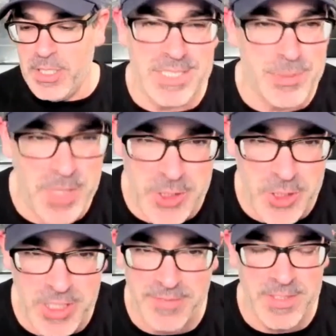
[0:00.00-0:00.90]

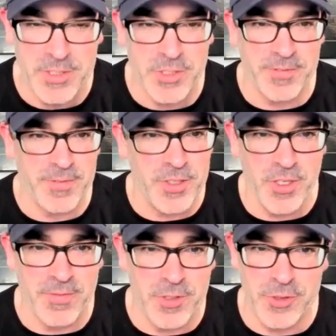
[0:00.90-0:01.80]
especially if it's your
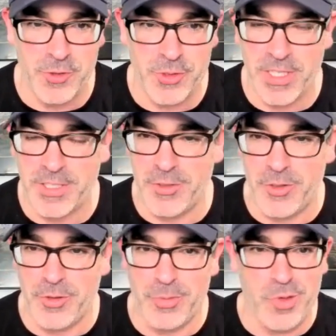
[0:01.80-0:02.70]
first or second or
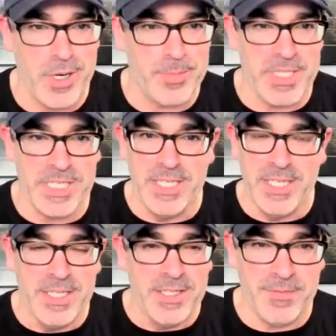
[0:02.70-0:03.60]
third property.
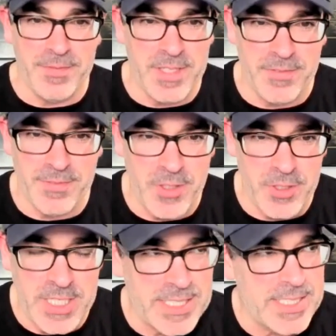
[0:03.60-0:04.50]
If you're
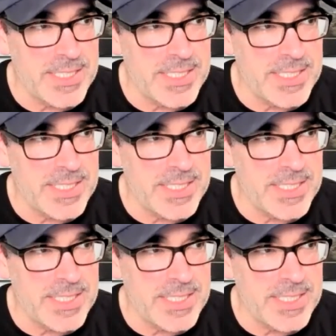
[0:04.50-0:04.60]
not